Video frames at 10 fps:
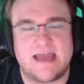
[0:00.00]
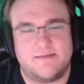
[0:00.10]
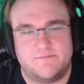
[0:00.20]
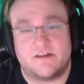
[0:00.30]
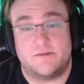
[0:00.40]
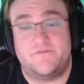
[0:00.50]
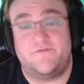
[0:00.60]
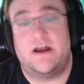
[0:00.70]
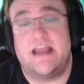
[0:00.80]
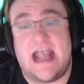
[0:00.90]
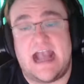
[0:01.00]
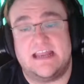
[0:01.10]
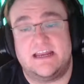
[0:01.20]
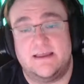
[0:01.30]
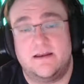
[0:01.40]
And it's going to be fun
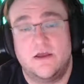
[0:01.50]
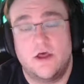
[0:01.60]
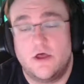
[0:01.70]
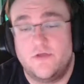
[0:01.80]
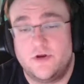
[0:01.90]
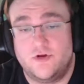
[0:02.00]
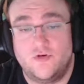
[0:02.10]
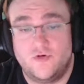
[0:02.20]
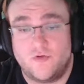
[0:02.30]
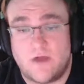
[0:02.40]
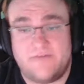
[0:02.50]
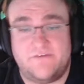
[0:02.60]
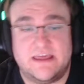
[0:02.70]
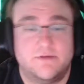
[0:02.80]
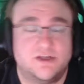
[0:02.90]
adding in the new
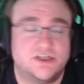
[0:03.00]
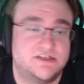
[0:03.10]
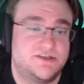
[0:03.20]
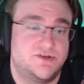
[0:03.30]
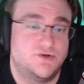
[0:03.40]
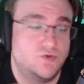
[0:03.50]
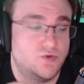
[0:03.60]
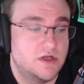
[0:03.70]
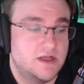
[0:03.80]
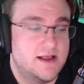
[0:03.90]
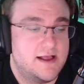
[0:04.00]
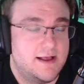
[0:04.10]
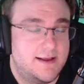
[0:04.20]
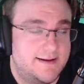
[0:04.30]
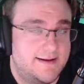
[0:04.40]
graphic images to
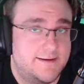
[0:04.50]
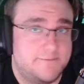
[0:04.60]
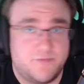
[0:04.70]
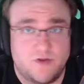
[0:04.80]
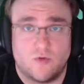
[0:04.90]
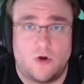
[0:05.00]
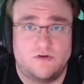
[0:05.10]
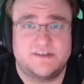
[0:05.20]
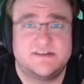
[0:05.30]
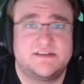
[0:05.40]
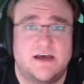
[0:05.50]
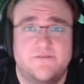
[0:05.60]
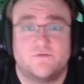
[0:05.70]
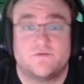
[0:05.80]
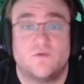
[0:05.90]
the roles and
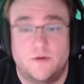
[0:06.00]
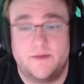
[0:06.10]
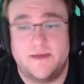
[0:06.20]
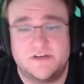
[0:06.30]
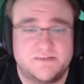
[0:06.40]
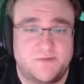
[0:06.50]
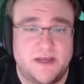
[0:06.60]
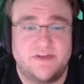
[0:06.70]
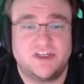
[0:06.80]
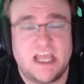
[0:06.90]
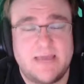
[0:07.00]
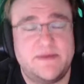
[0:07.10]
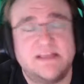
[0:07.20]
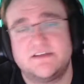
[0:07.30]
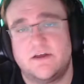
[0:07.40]
stuff. So we'll be able to display the
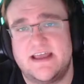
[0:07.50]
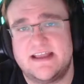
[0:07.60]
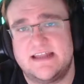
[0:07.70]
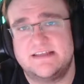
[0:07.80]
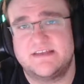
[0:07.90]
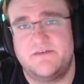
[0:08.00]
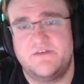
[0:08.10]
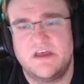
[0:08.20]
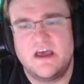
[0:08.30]
champions and all that kind of stuff.